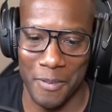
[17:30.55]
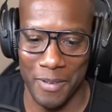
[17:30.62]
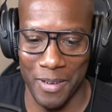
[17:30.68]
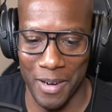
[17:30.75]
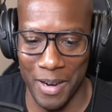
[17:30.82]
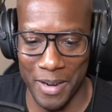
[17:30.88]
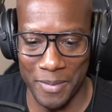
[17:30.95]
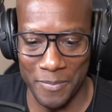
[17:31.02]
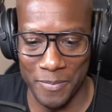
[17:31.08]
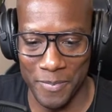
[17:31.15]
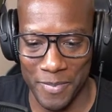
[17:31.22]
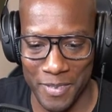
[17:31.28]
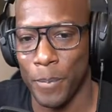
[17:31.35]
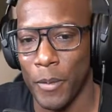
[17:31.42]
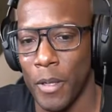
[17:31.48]
All right.
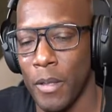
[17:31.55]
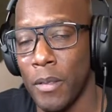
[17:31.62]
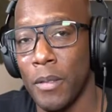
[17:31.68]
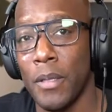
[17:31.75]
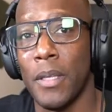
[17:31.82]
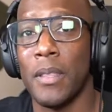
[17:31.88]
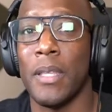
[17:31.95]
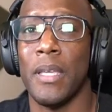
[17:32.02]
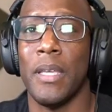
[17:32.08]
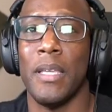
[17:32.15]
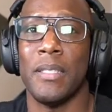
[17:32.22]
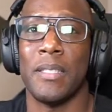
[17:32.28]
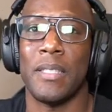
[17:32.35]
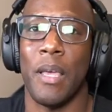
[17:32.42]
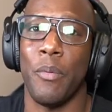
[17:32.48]
The good thing
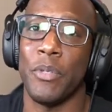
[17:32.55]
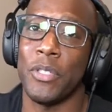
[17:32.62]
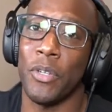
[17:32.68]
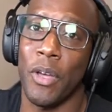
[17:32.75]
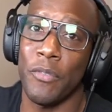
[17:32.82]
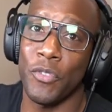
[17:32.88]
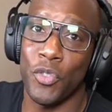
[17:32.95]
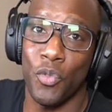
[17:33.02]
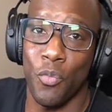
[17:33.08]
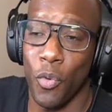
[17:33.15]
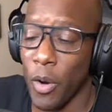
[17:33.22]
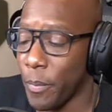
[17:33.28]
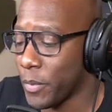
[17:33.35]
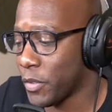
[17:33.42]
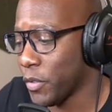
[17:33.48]
is that we still have 2
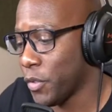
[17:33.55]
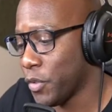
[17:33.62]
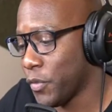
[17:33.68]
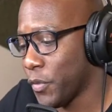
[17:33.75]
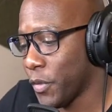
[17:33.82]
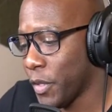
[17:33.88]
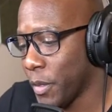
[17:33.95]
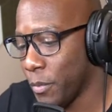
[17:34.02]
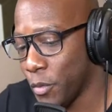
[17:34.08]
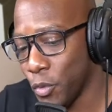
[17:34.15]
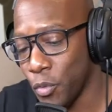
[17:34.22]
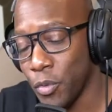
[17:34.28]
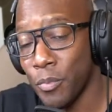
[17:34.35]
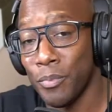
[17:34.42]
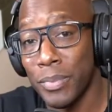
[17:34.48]
more episodes for them
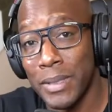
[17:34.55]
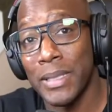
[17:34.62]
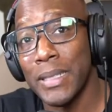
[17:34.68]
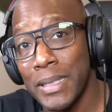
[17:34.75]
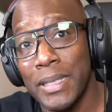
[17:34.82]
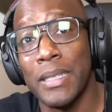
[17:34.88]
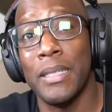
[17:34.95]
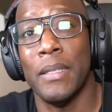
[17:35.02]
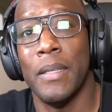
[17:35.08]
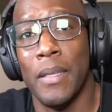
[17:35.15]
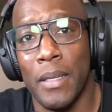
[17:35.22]
to completely